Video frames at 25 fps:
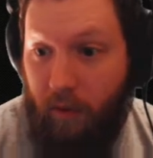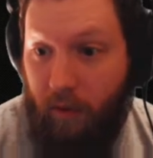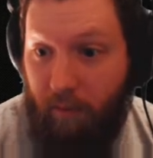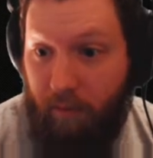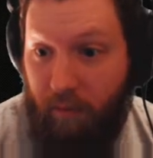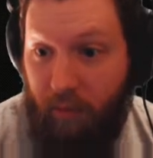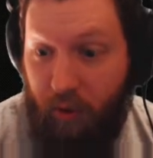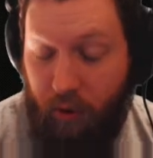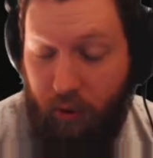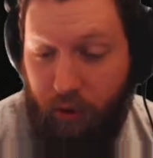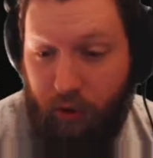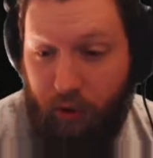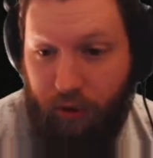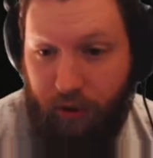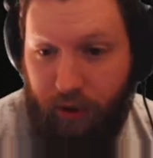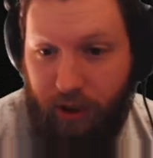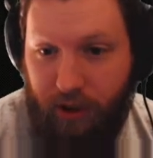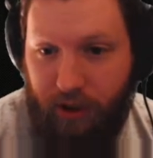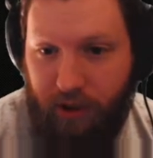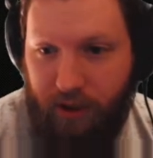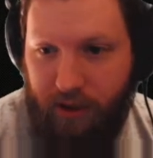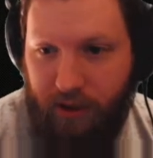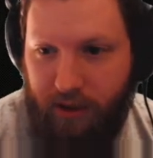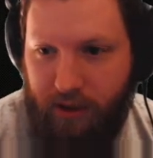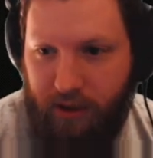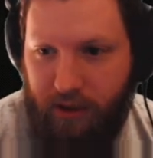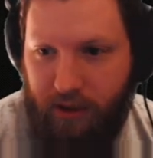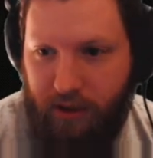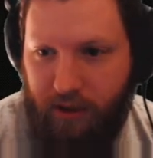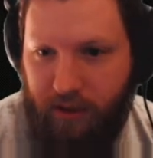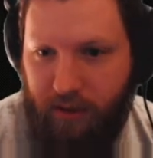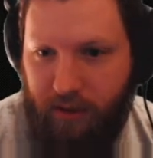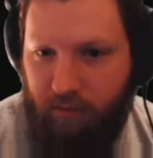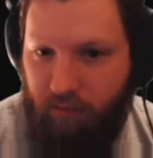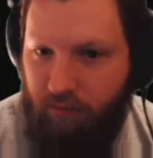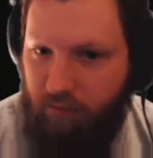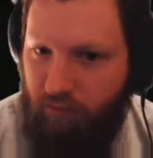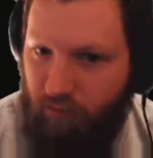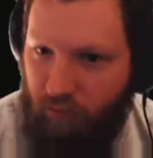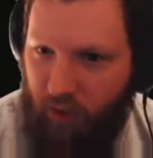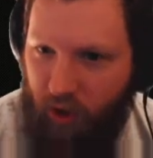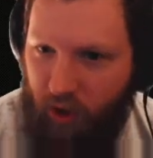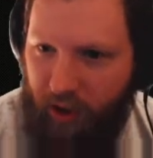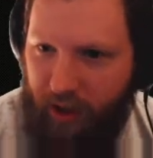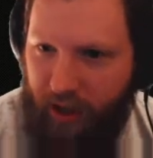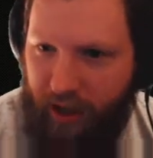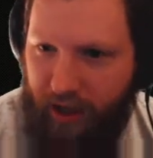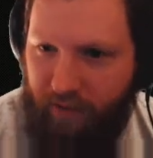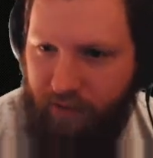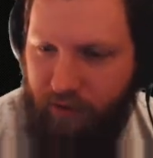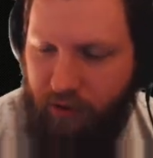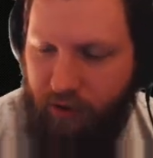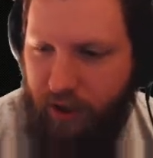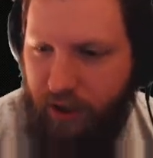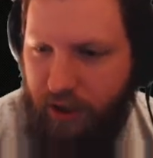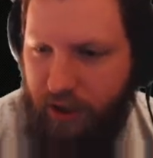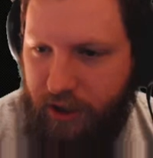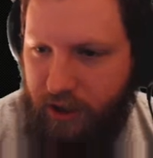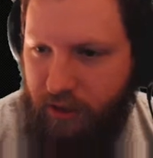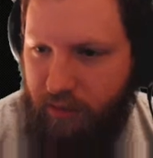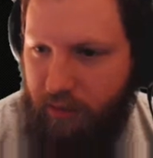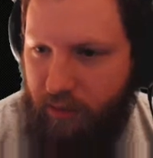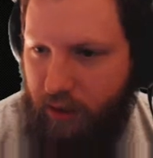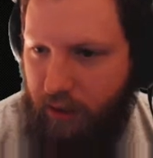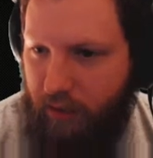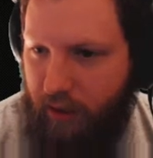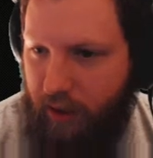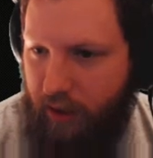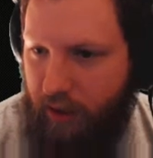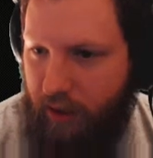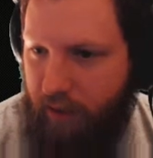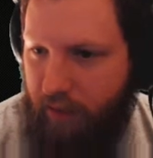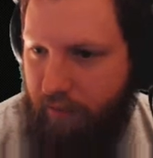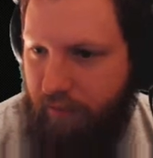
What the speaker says: Build trenches. We already have trenches, but okay. In